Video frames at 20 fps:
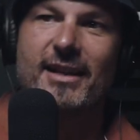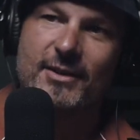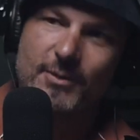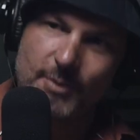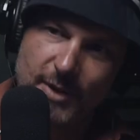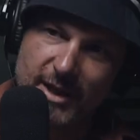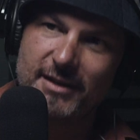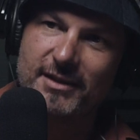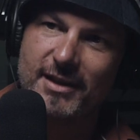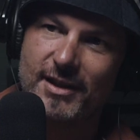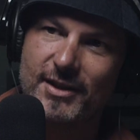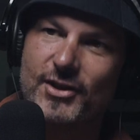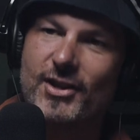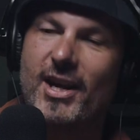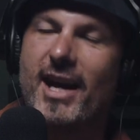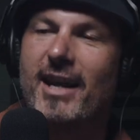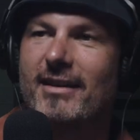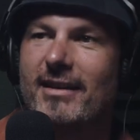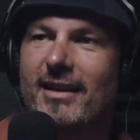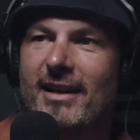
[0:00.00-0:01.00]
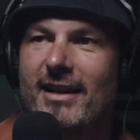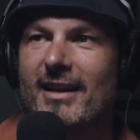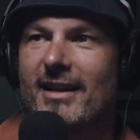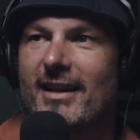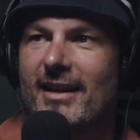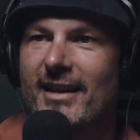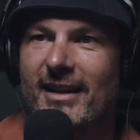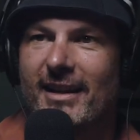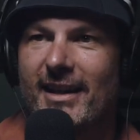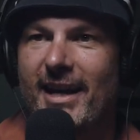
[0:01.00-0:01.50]
So we went into the shack.
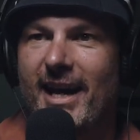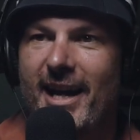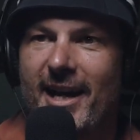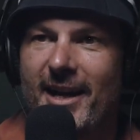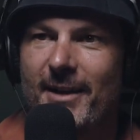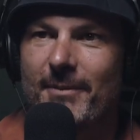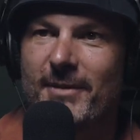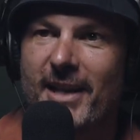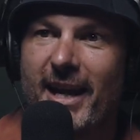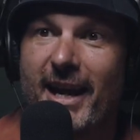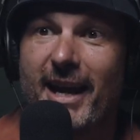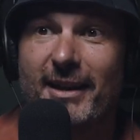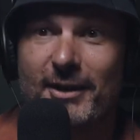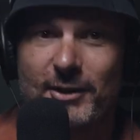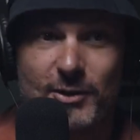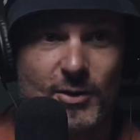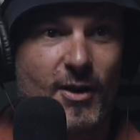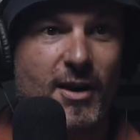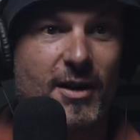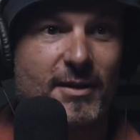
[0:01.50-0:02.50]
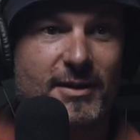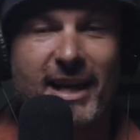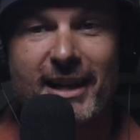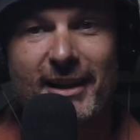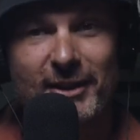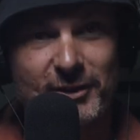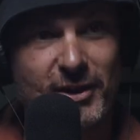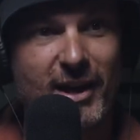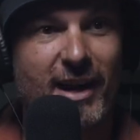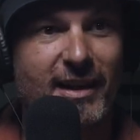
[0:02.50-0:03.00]
They had a trial. They
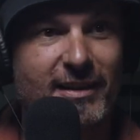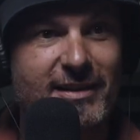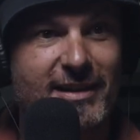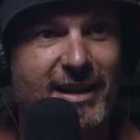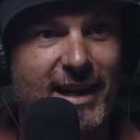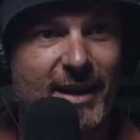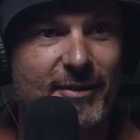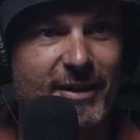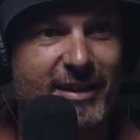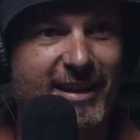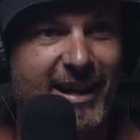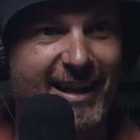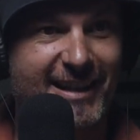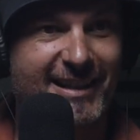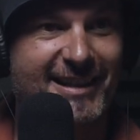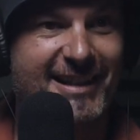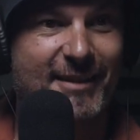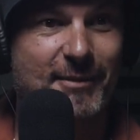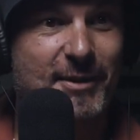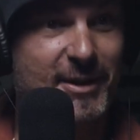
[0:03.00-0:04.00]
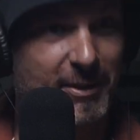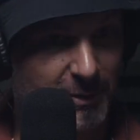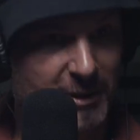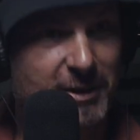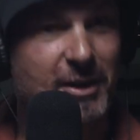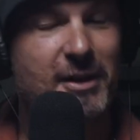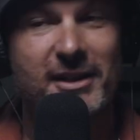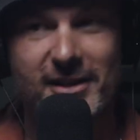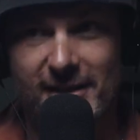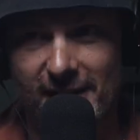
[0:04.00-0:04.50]
had a judge and everything. They were,
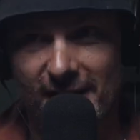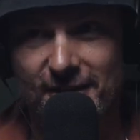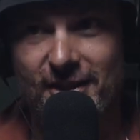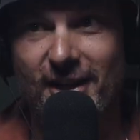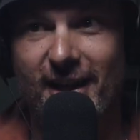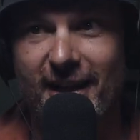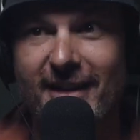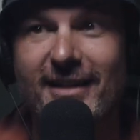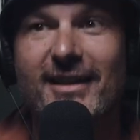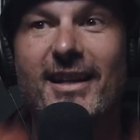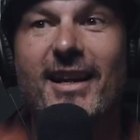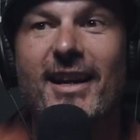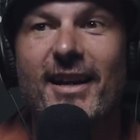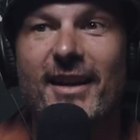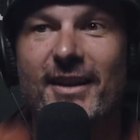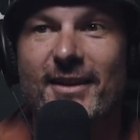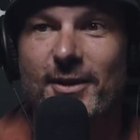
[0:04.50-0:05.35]
we'll do this legit.